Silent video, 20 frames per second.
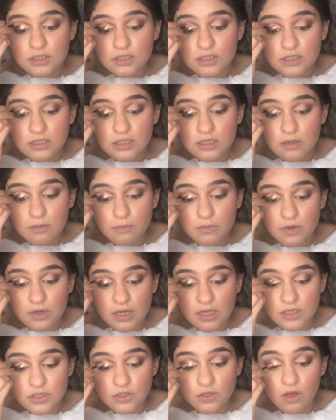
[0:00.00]

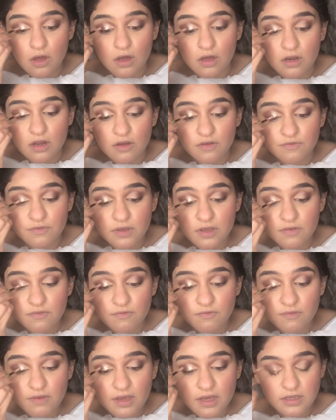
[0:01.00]
shimmery sort of
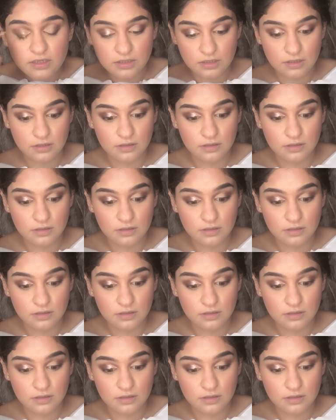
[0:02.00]
effect.